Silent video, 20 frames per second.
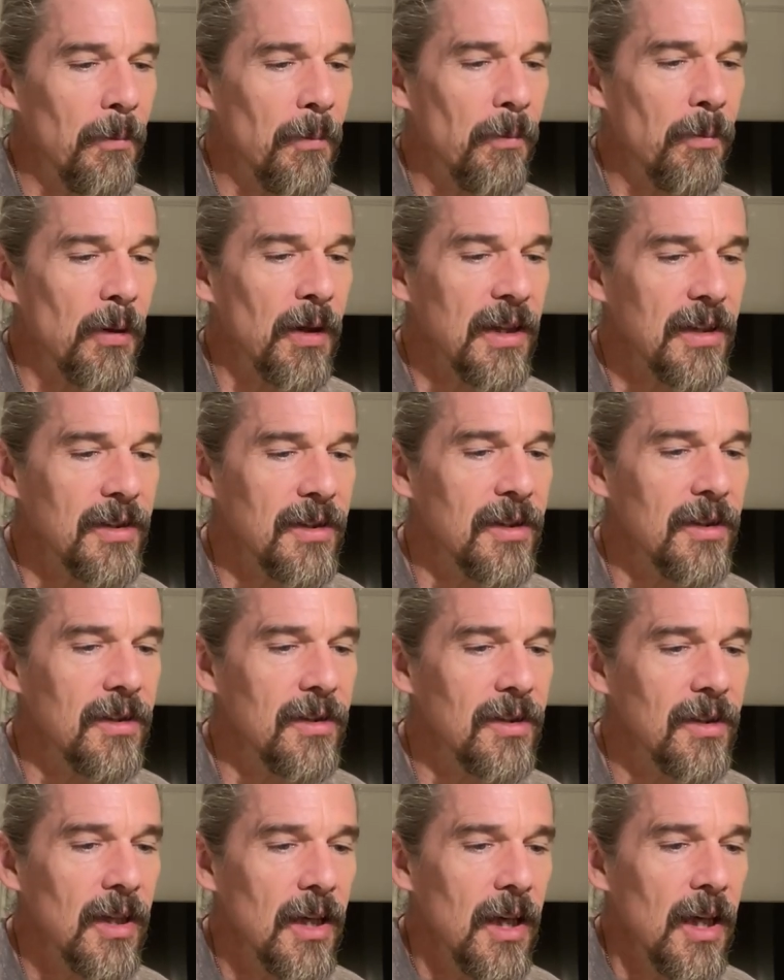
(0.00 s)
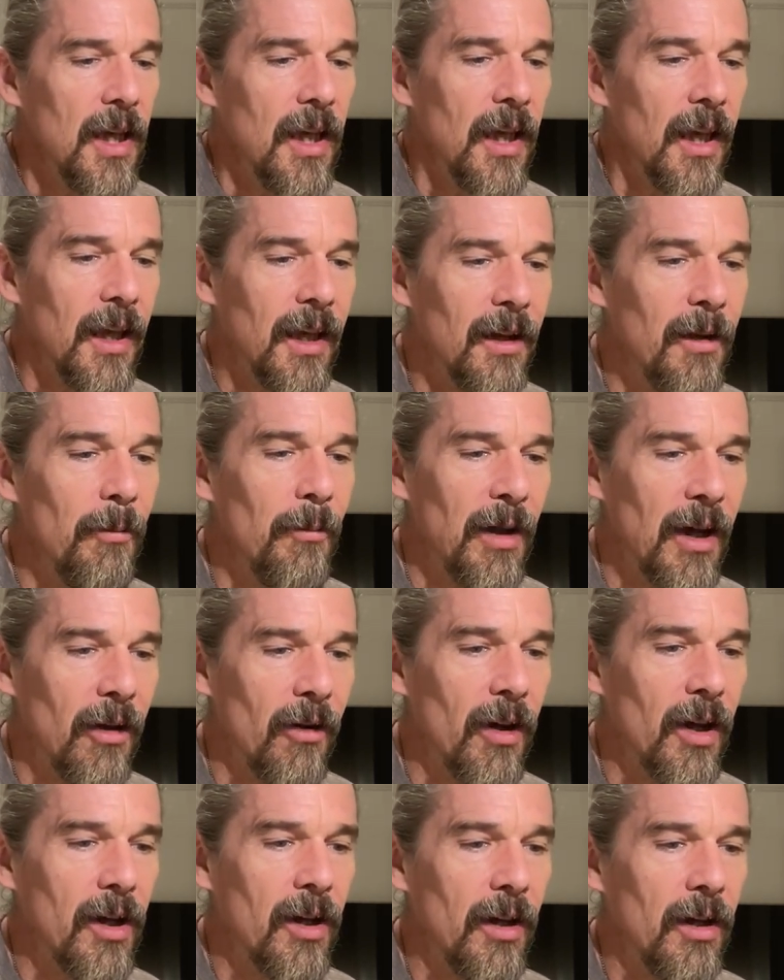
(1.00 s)
places in
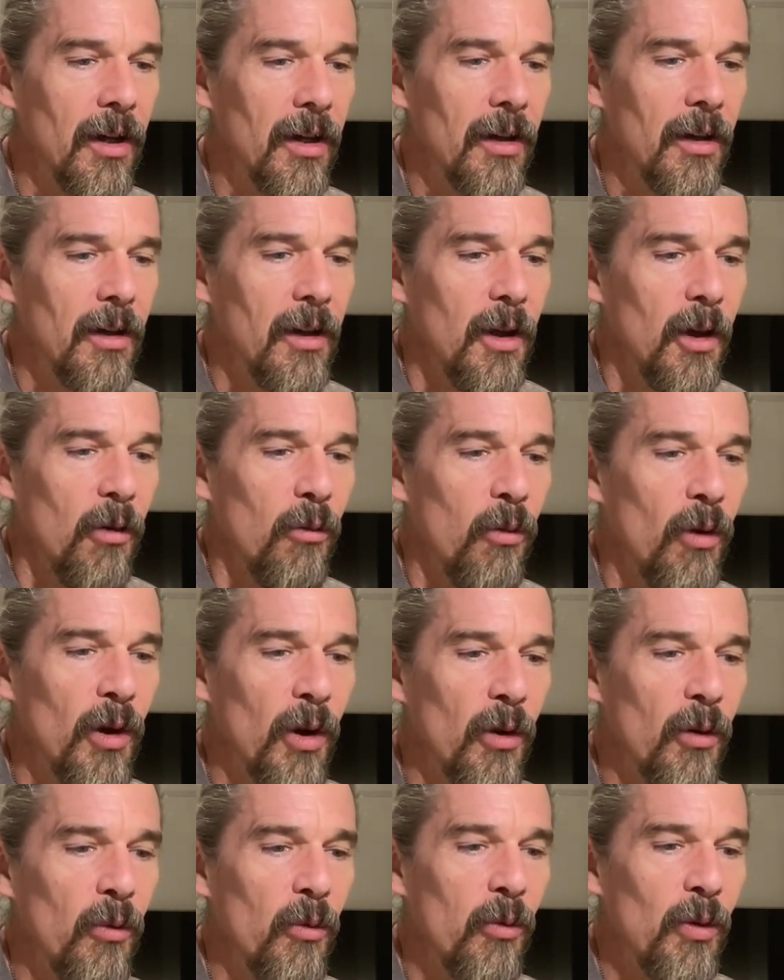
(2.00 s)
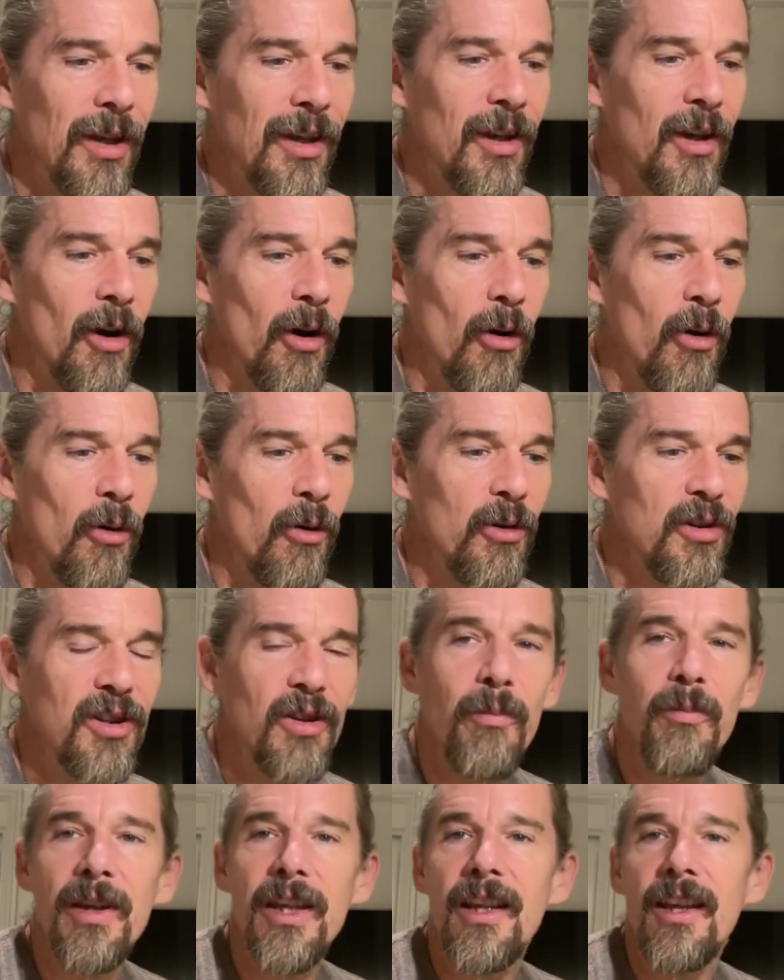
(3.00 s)
America where we go to
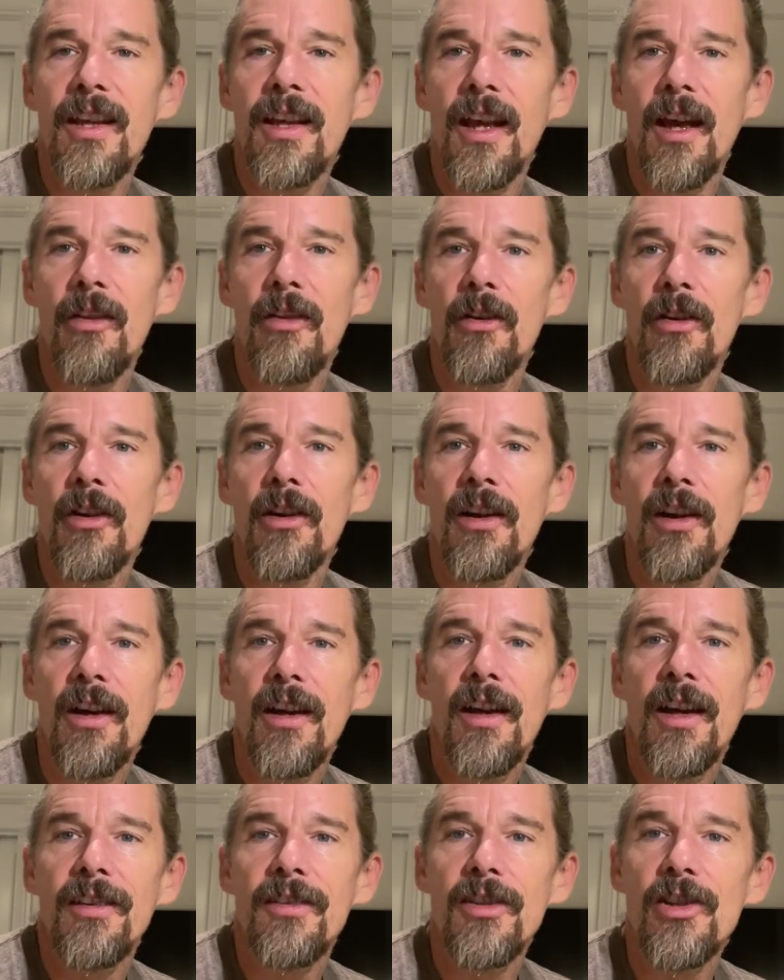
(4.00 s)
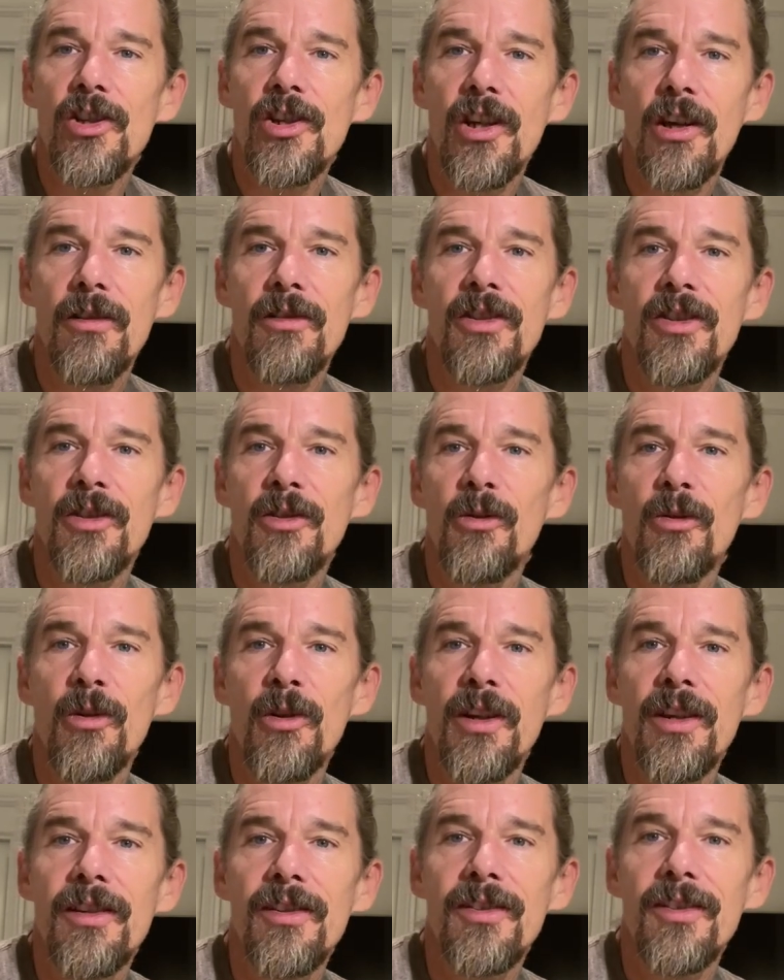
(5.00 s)
be together, to share
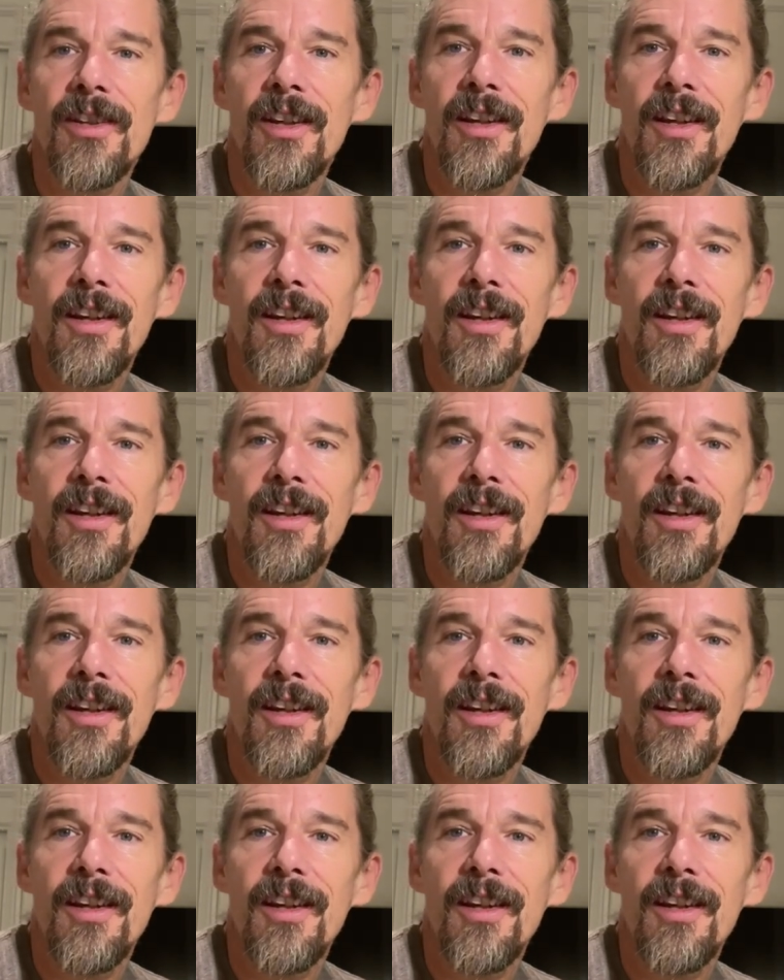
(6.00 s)
stories,